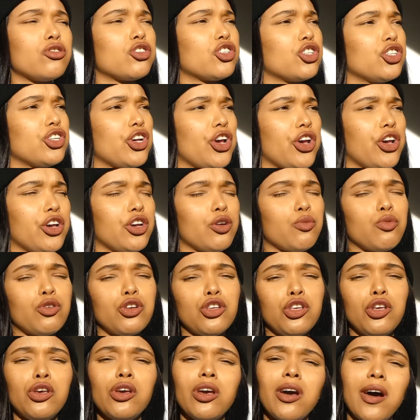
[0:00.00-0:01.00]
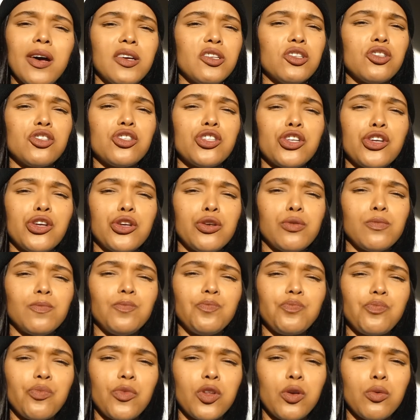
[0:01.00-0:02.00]
to know what you guys do.
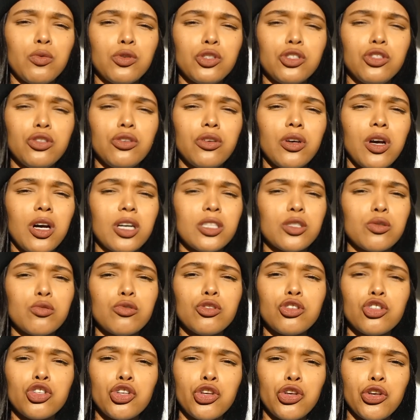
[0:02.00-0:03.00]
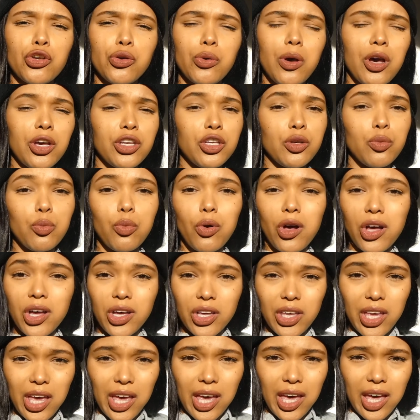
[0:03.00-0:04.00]
What do you guys all do? Are you
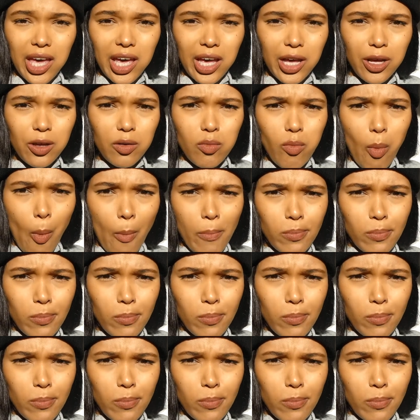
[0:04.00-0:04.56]
working?